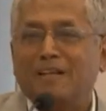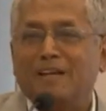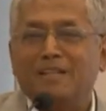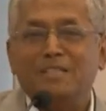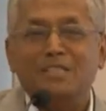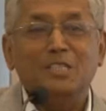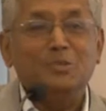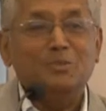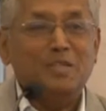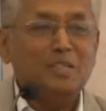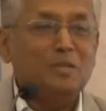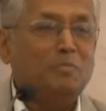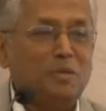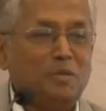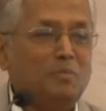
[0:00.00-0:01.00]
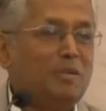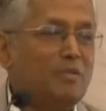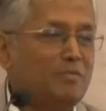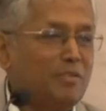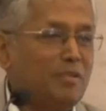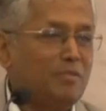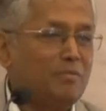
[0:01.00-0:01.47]
And these were the
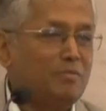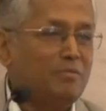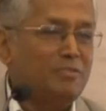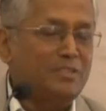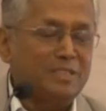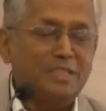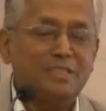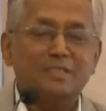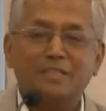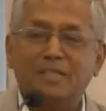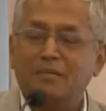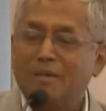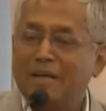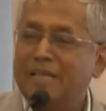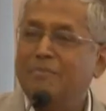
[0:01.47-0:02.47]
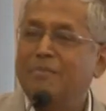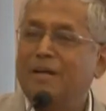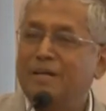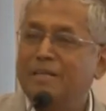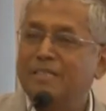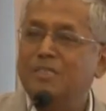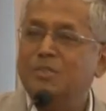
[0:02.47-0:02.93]
people from physics and
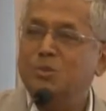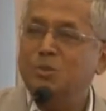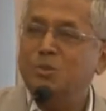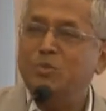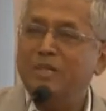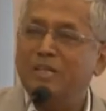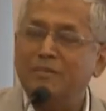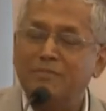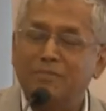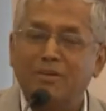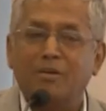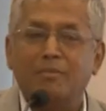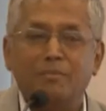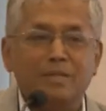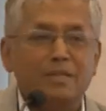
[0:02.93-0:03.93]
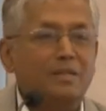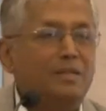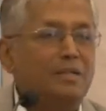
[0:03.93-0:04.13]
mathematics who were from